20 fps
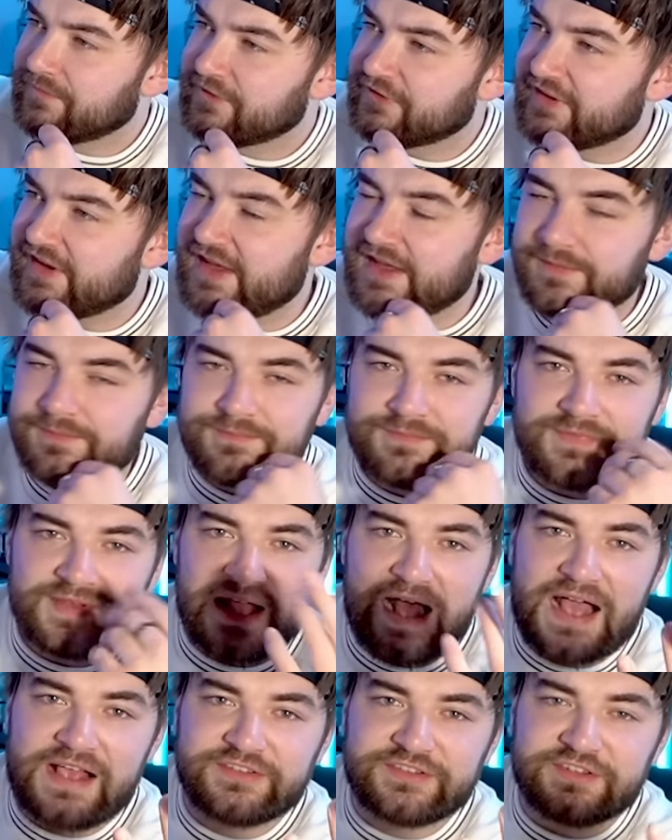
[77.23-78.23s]
See?
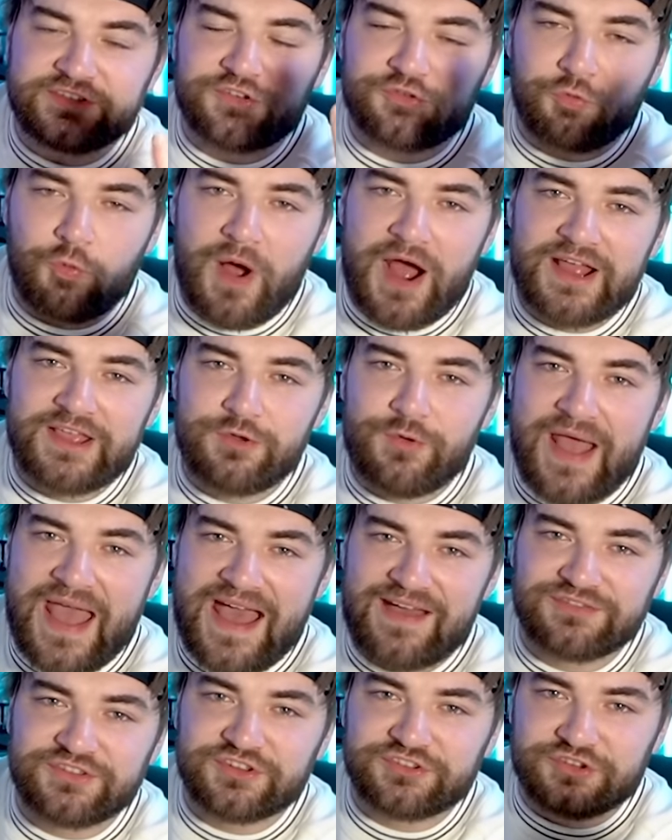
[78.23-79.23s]
Guys, this is why you
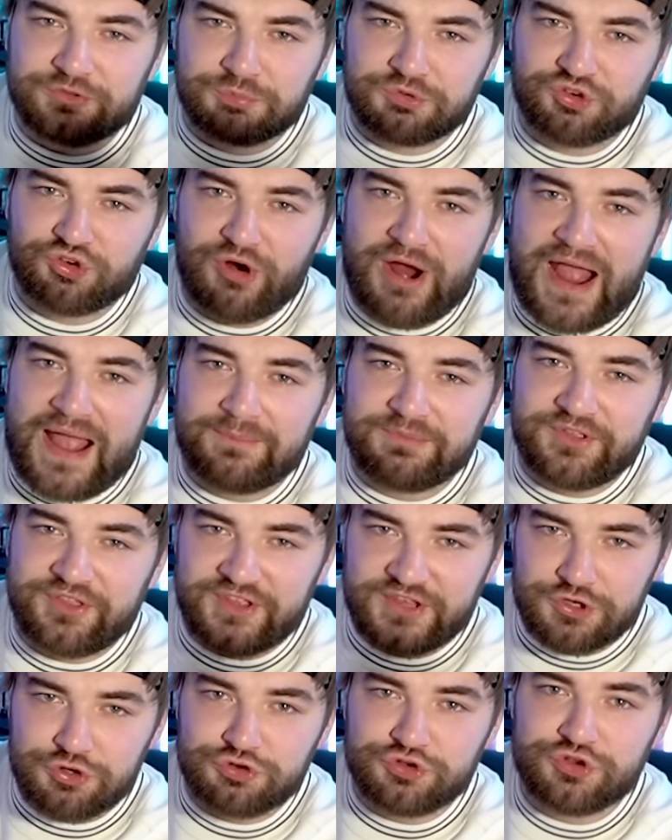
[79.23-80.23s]
have to subscribe to the
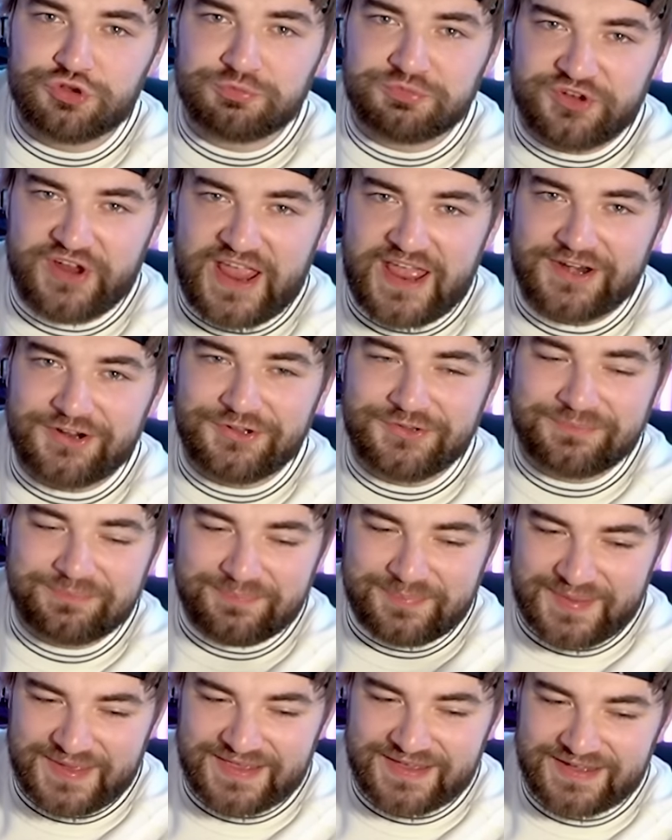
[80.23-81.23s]
YouTube channel,
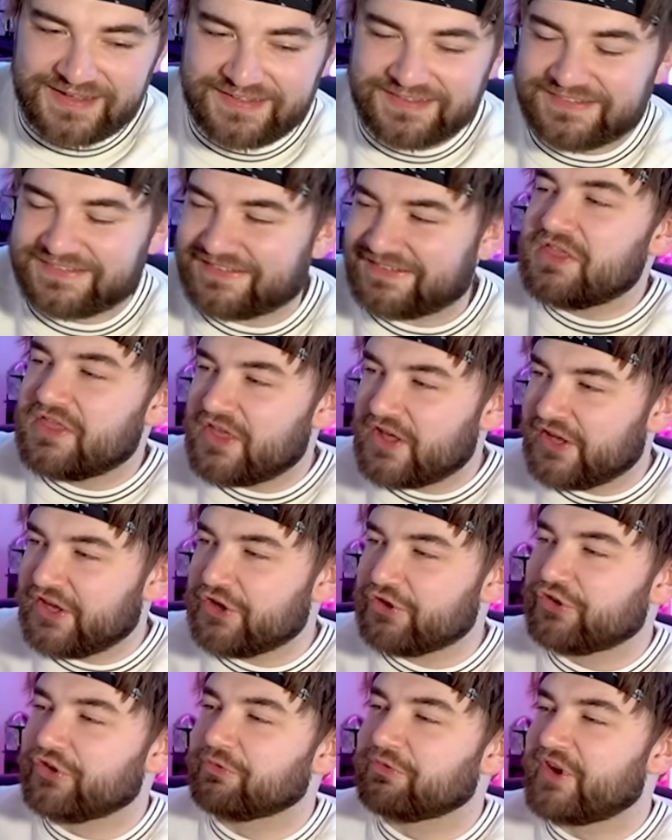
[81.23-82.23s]
because the
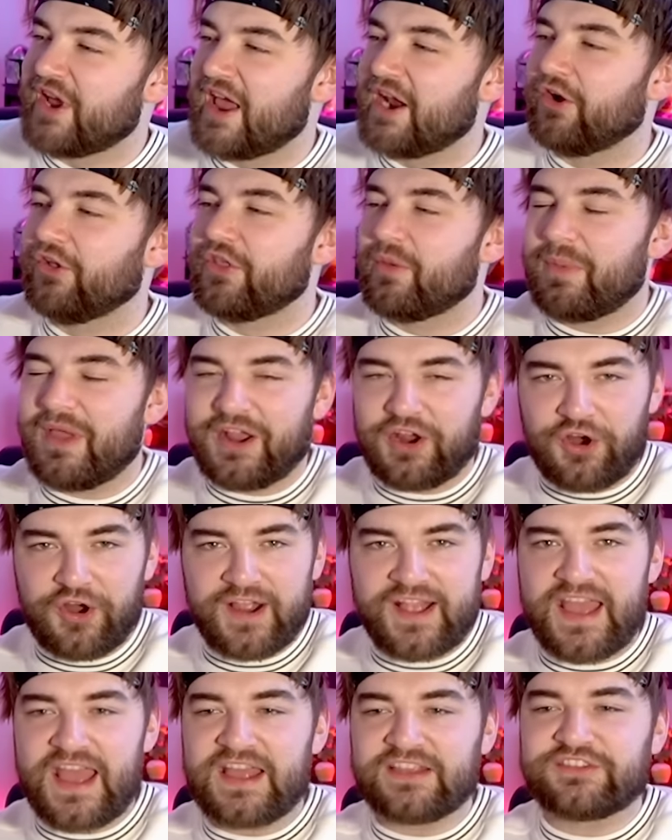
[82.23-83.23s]
YouTube channel, the bigger
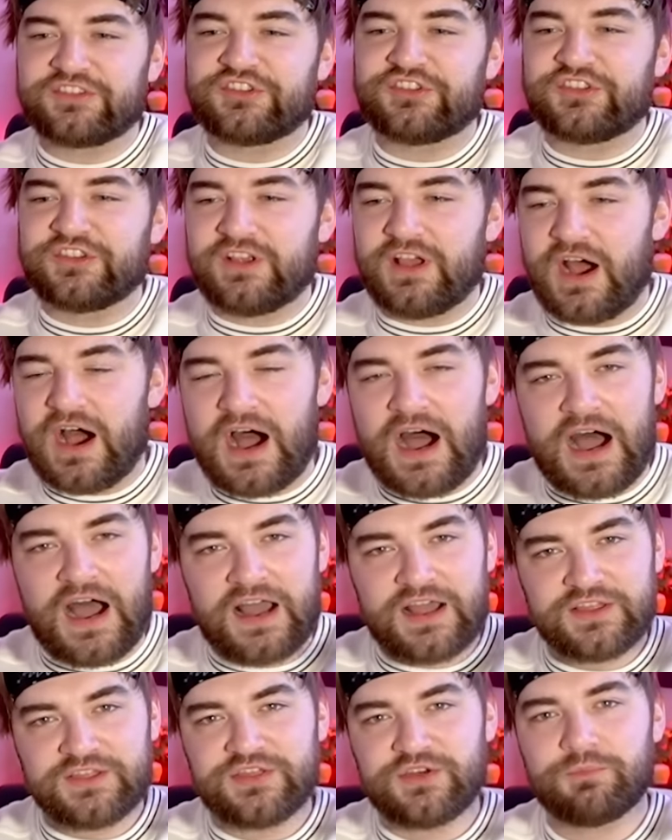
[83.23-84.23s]
it gets,
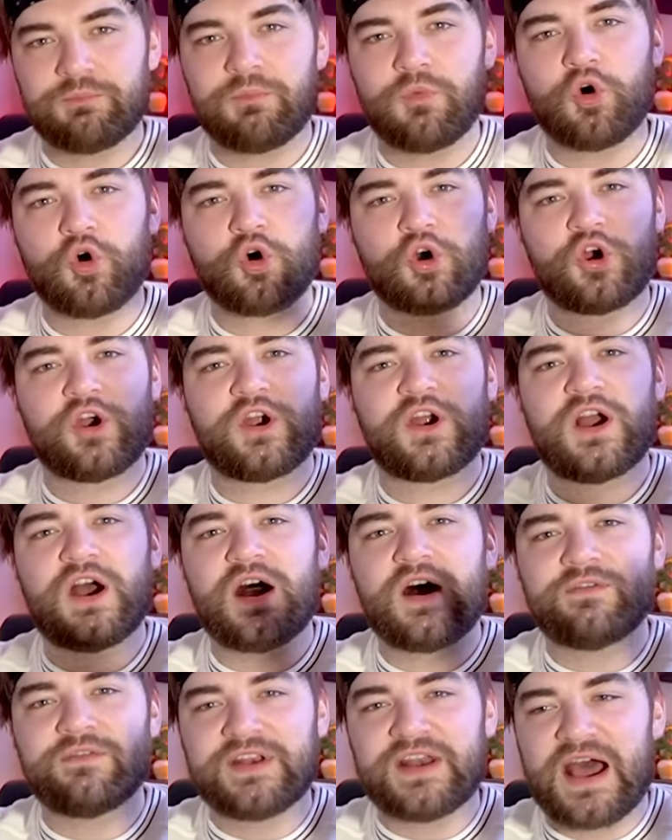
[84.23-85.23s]
the more
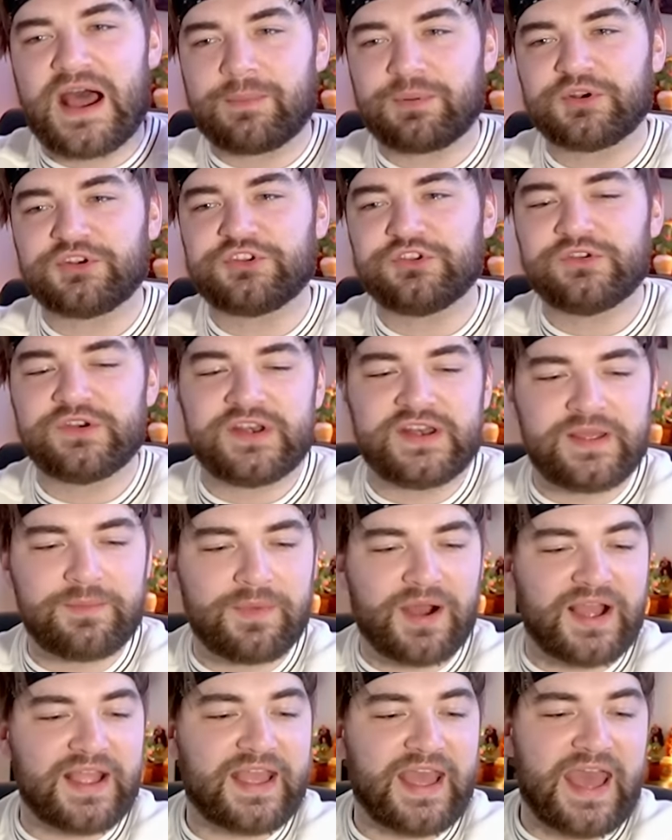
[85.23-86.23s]
of an opportunity
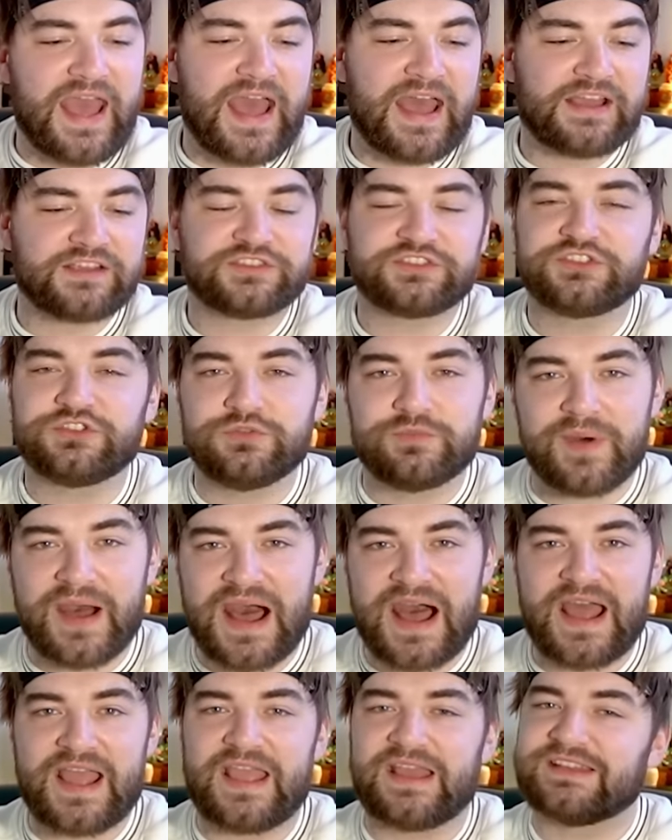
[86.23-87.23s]
Mike has to
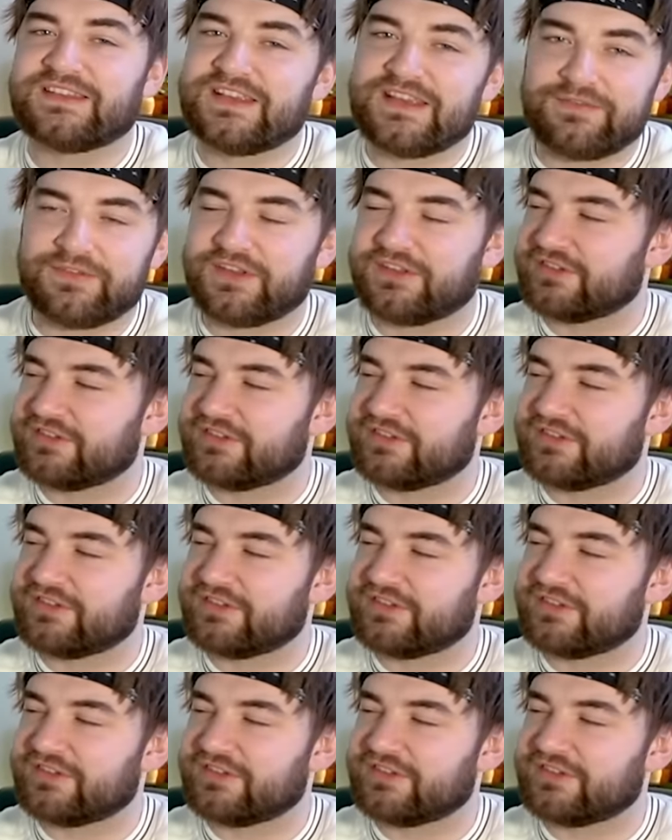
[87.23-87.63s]
buy a TV